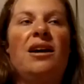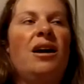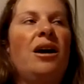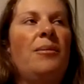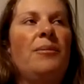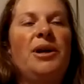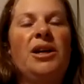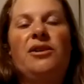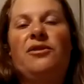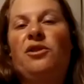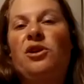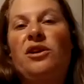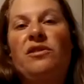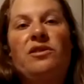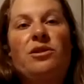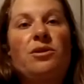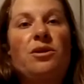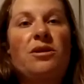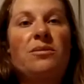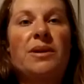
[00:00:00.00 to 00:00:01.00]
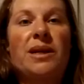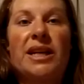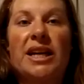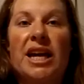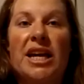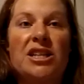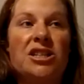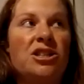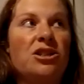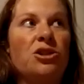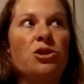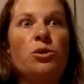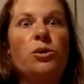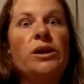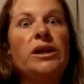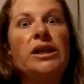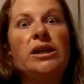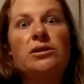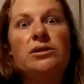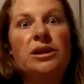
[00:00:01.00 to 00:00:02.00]
I mean, if you give the wrong medication, you
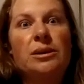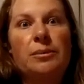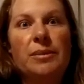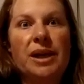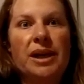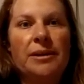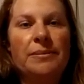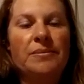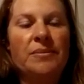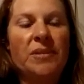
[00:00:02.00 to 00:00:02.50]
could kill somebody.